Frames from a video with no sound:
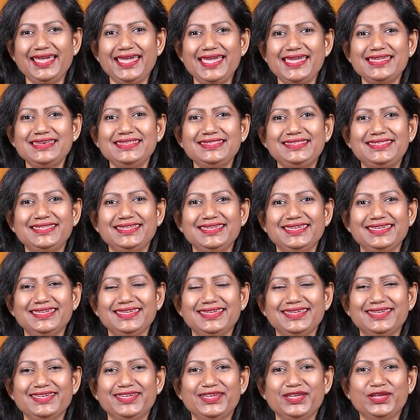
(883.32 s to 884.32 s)

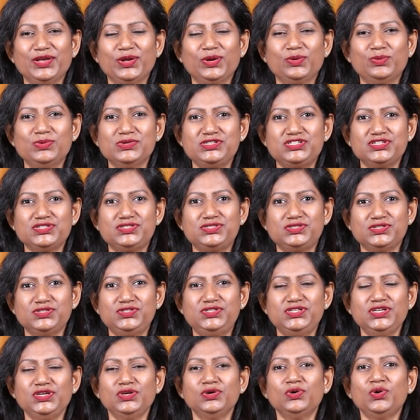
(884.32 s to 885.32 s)
Anything which is
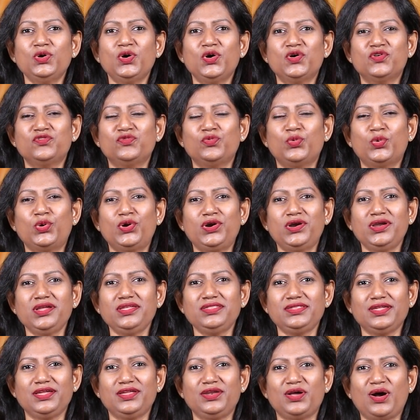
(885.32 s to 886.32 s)
due of
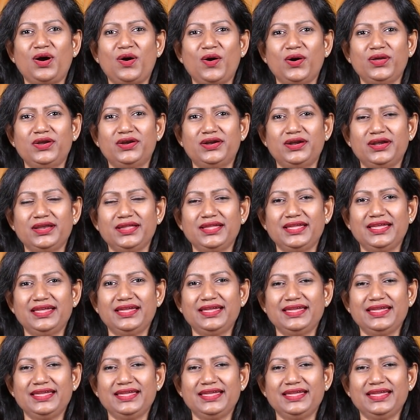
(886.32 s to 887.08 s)
worth and honor,